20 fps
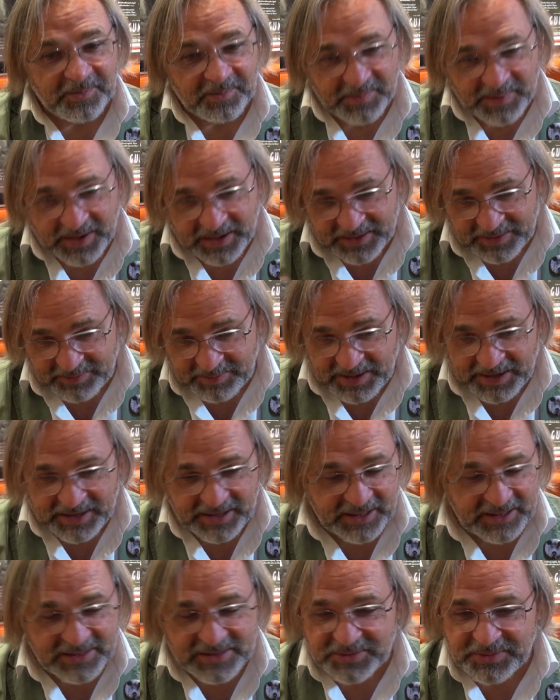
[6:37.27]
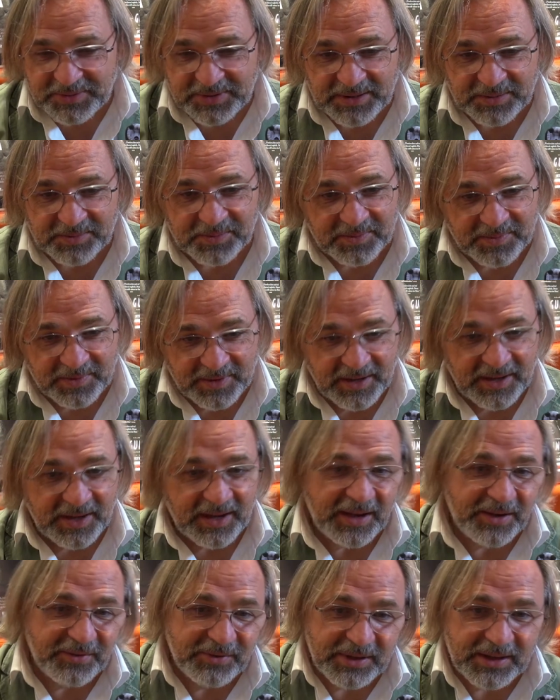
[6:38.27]
But my next film,
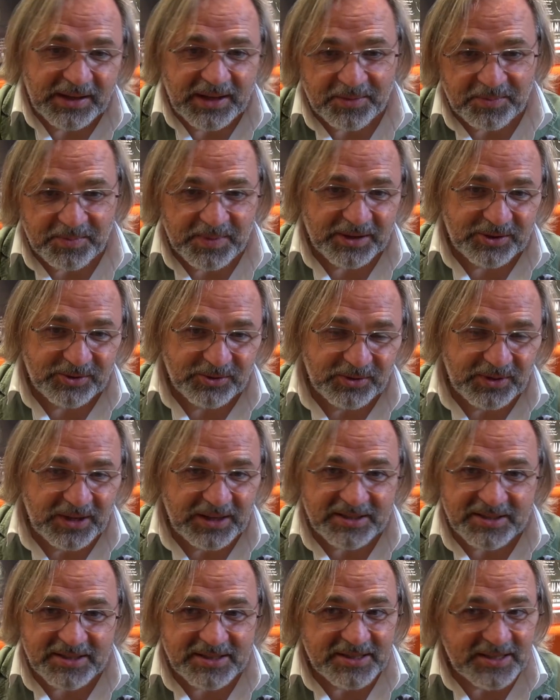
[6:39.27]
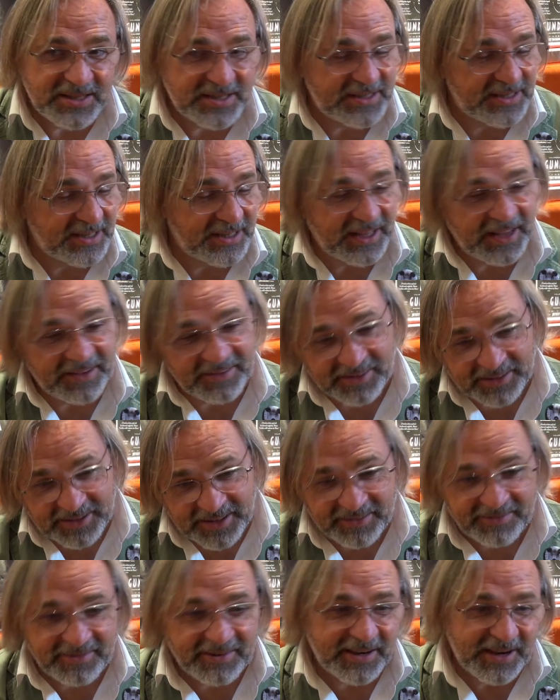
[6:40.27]
I will come back to 96, and I will
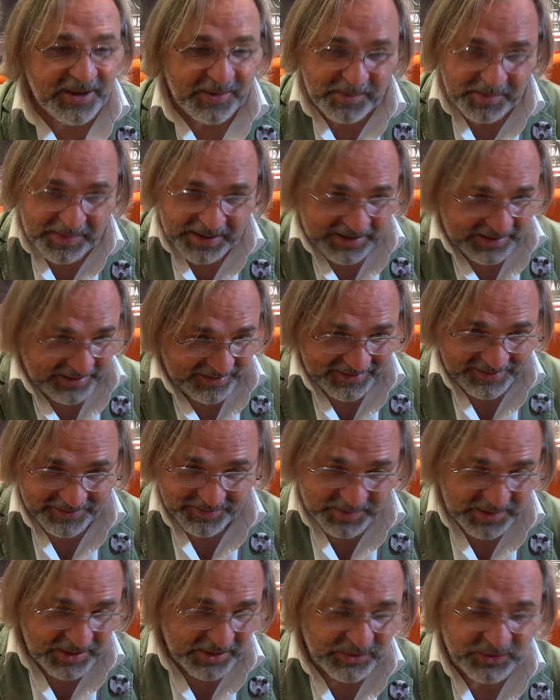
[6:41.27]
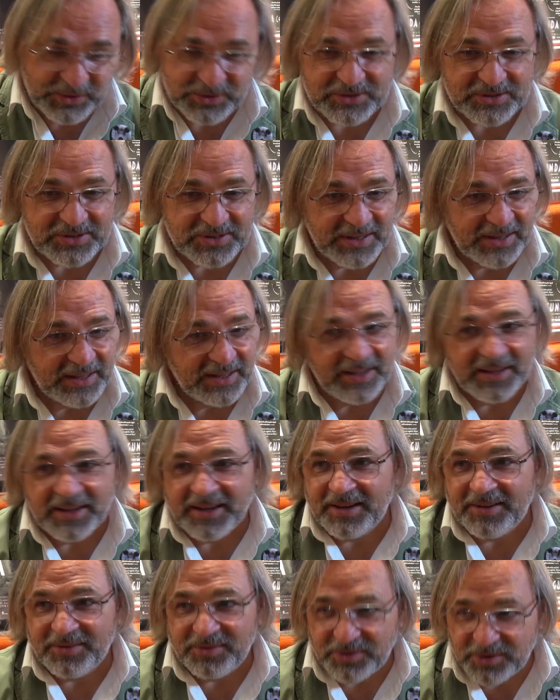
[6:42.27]
never come back, because
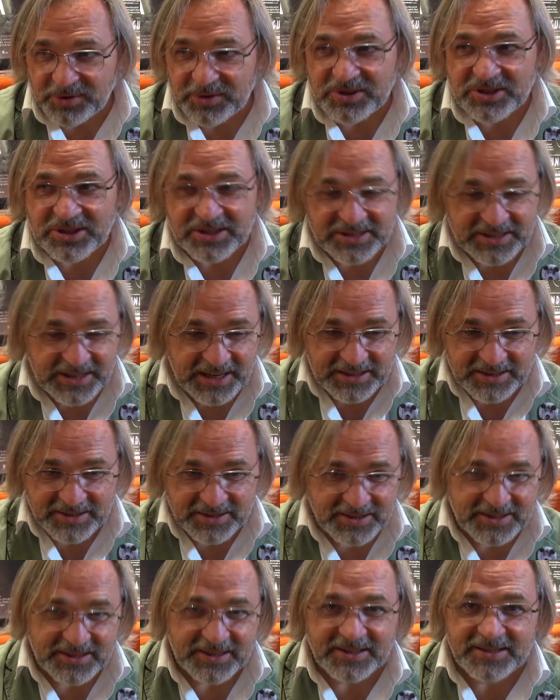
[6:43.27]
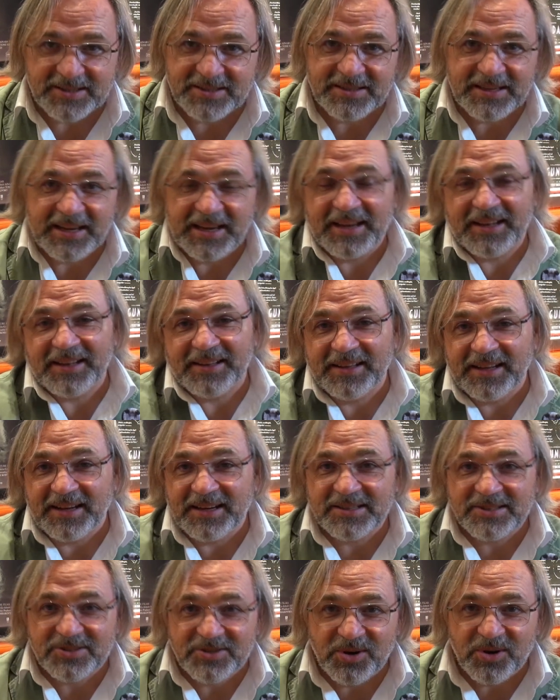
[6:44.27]
future is 96, and there
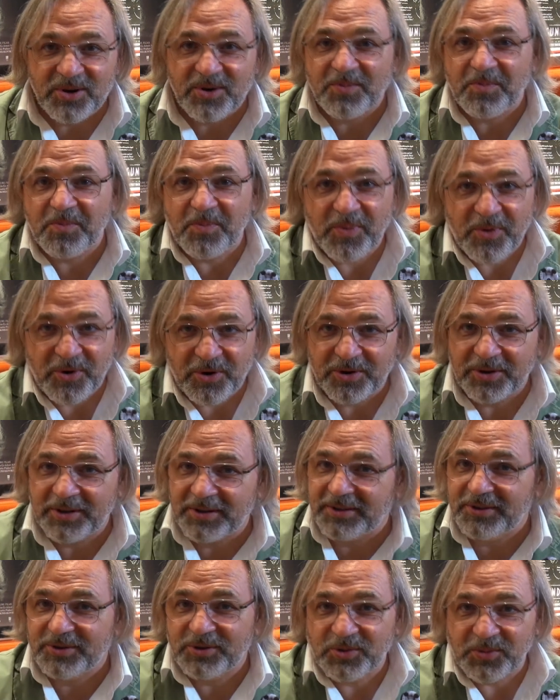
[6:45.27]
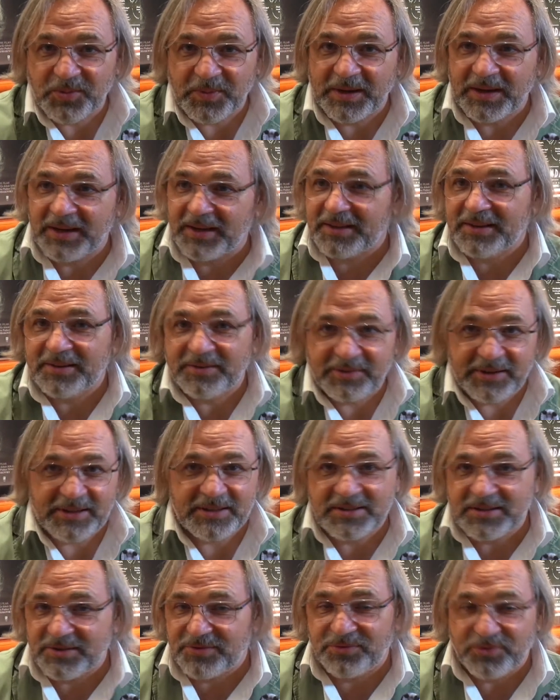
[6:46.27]
is no point to make
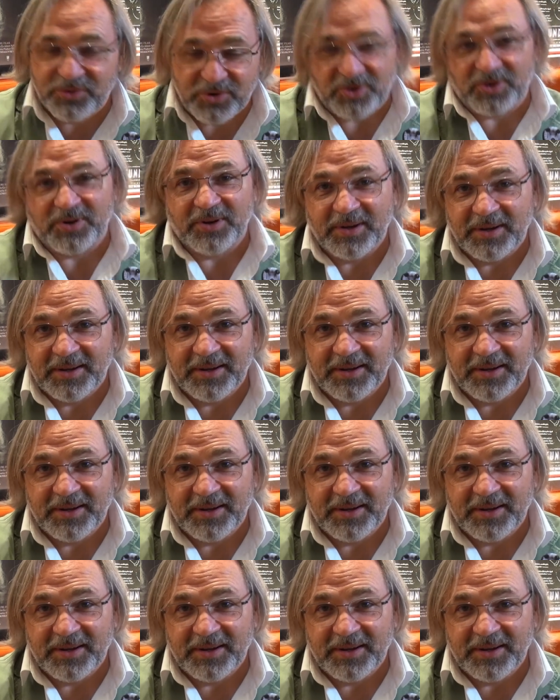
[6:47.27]
24.